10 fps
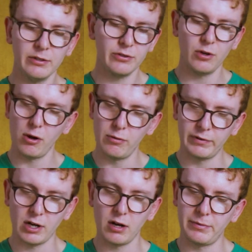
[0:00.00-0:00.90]
It's not
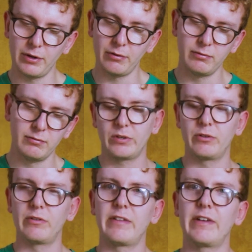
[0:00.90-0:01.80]
overcarb though,
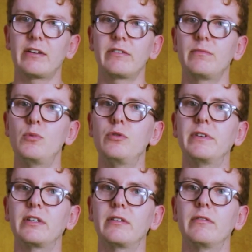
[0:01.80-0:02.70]
so that's
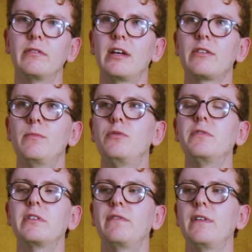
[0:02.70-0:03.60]
moving
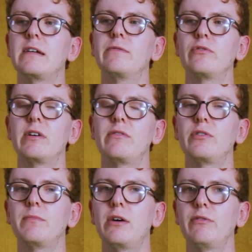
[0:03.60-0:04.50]
the flavours around
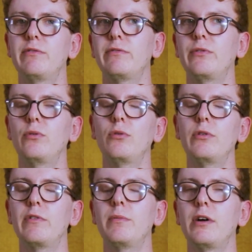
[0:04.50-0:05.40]
your mouth and all
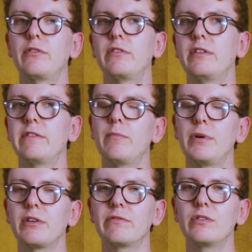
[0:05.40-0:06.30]
over the different
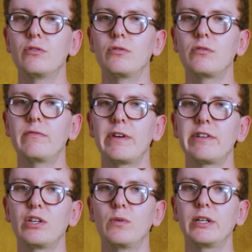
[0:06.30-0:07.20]
parts of your tongue
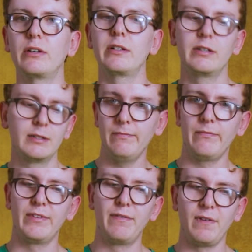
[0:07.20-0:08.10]
very quickly.
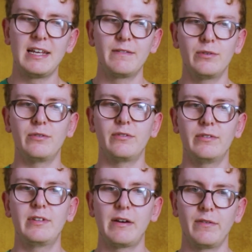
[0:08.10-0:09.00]
The flavours
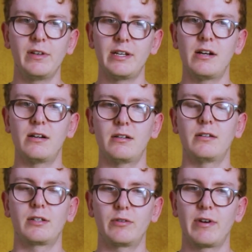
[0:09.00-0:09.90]
definitely
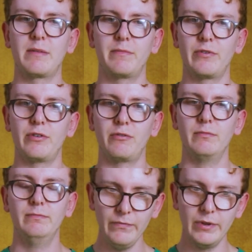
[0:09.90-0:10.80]
are
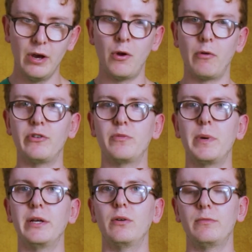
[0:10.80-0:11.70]
grapefruit and orange
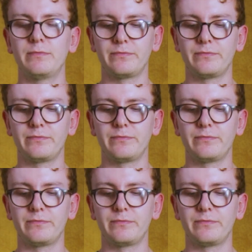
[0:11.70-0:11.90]
peel,